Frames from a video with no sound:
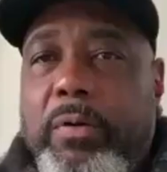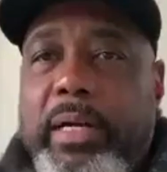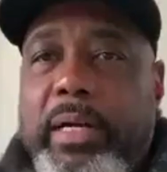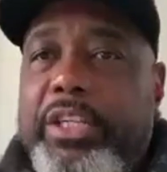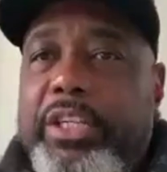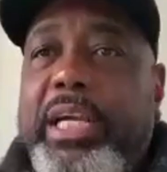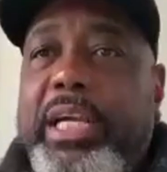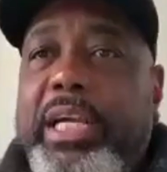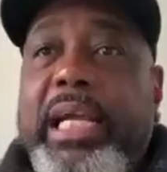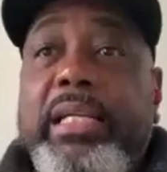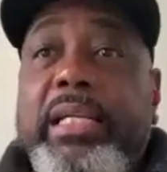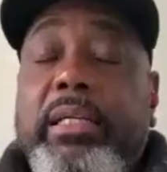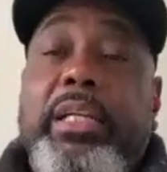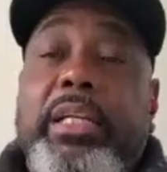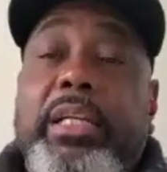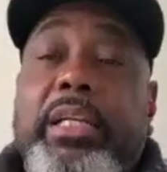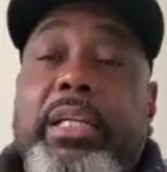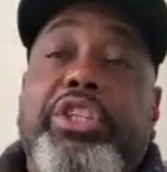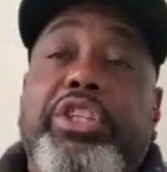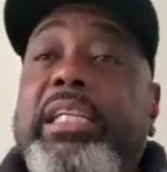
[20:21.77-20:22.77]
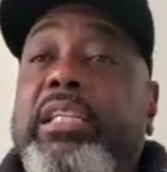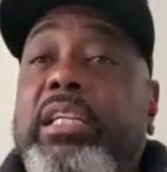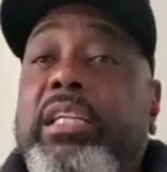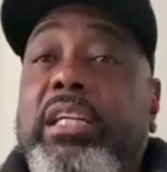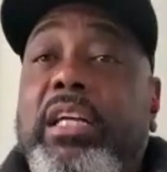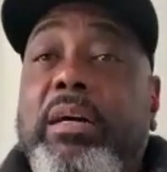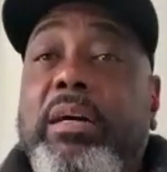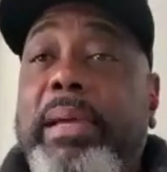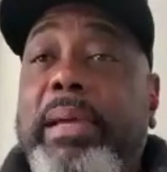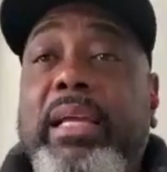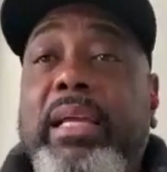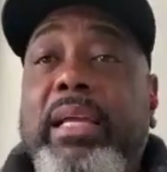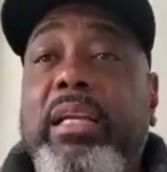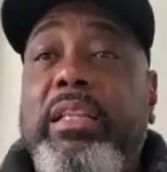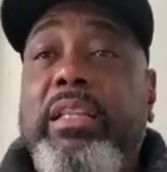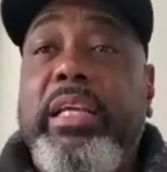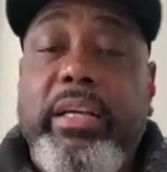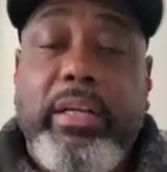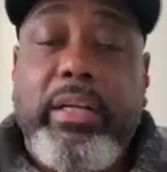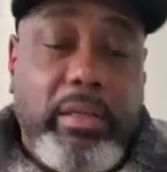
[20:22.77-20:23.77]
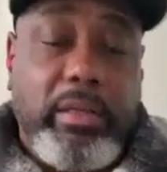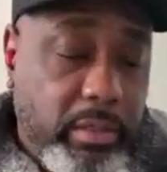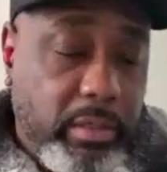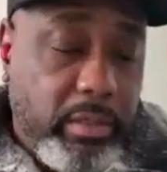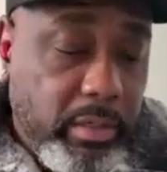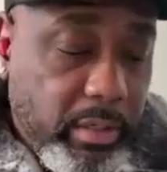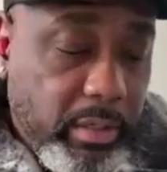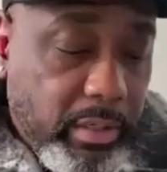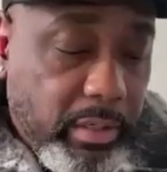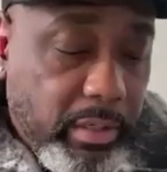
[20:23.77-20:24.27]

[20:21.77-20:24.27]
win. for it and change and changing it up, making it theirs.